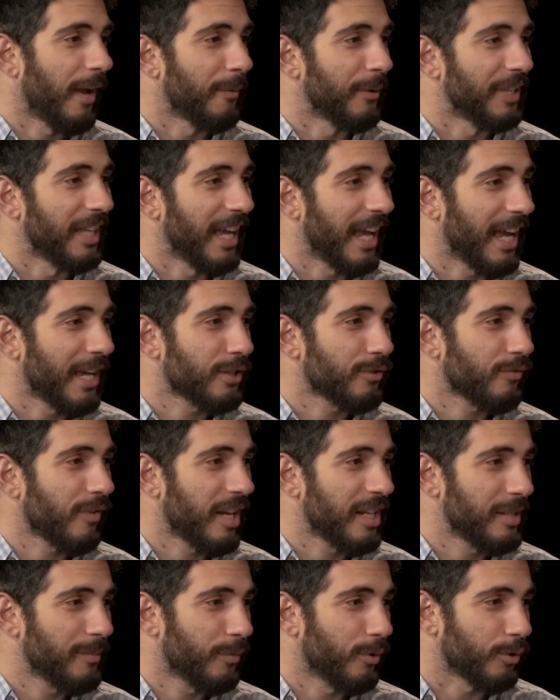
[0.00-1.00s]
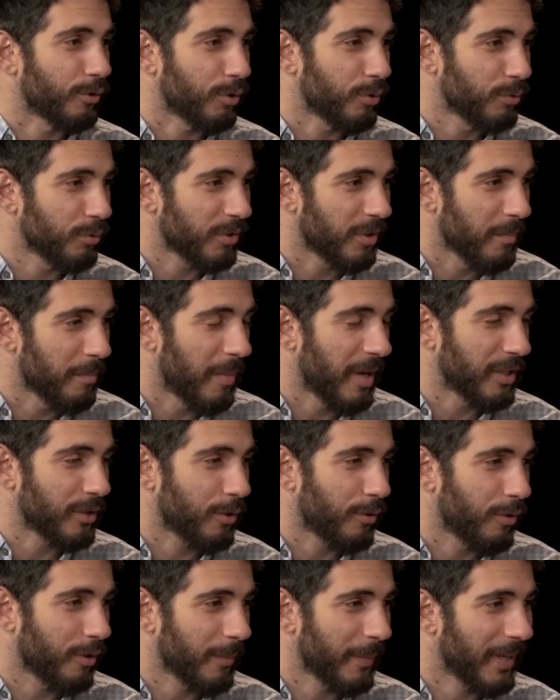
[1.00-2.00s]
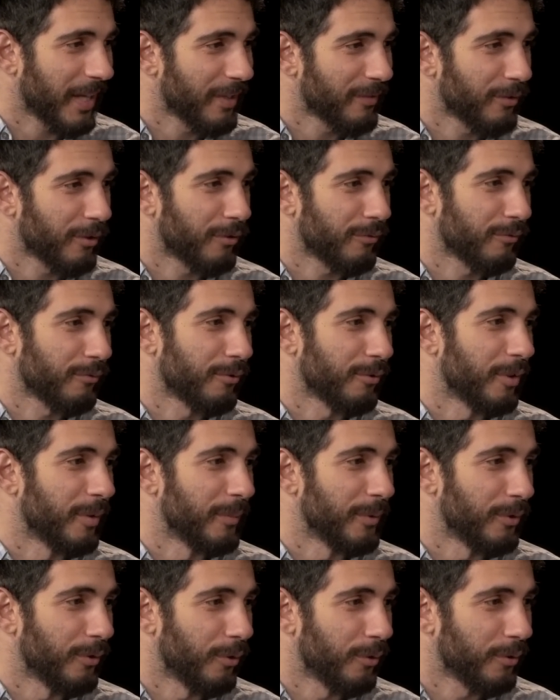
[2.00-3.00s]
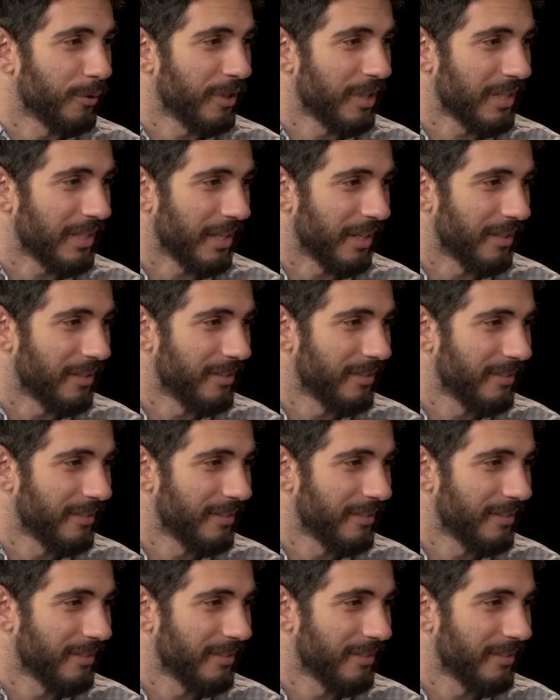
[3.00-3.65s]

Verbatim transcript: and when they asked Randy Moss who's the best quarterback ever threw to him, you know who they said?